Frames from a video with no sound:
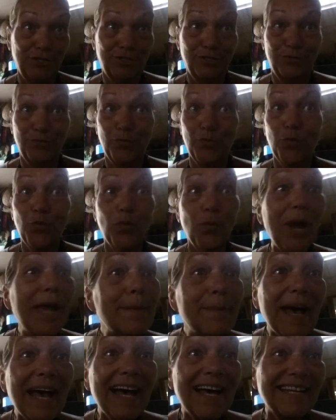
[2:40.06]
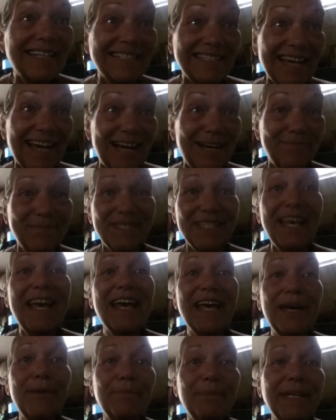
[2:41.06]
just way behind times.
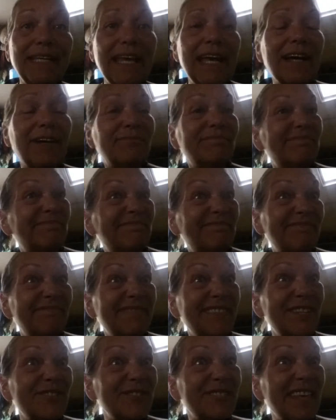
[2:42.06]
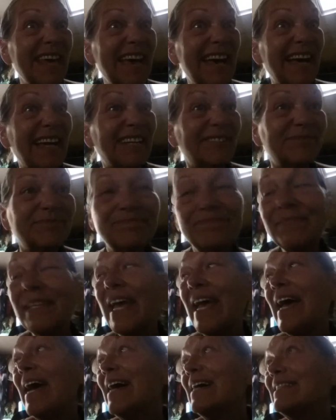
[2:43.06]
But yeah, there's that.
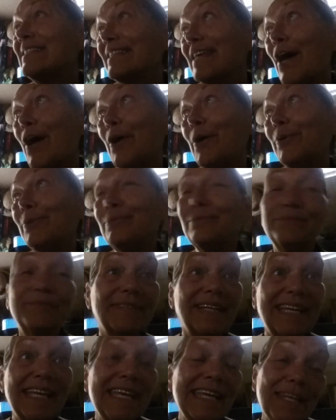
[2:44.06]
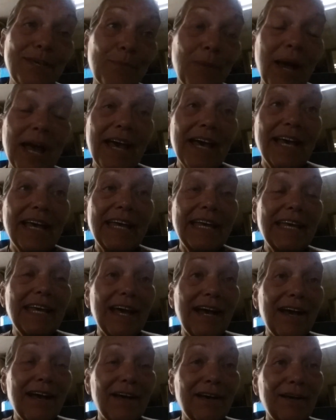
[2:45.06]
So, anyway,
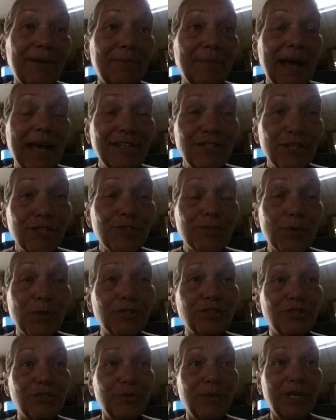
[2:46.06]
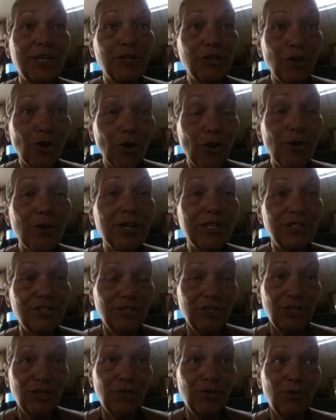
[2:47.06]
um, I just want to
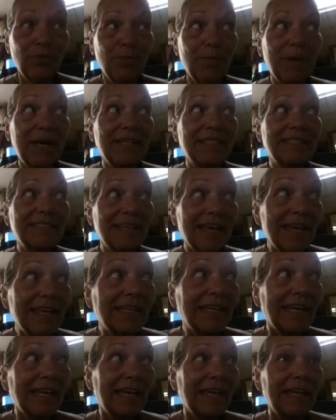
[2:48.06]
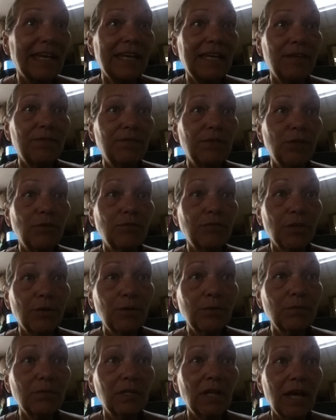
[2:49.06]
encourage you by saying if you
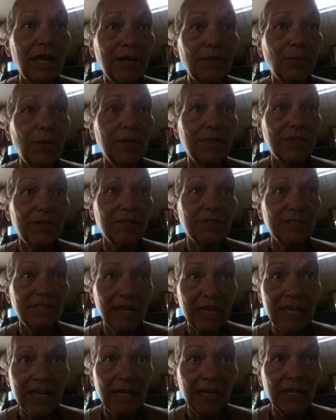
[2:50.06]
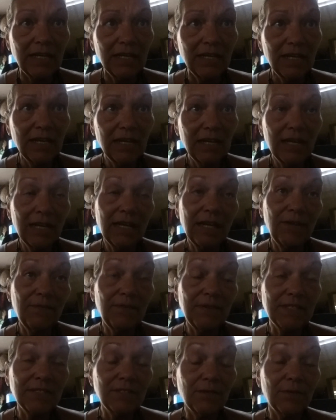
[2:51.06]
don't like what they're saying,
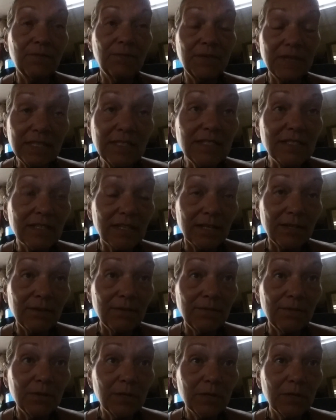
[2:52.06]
if it's offensive,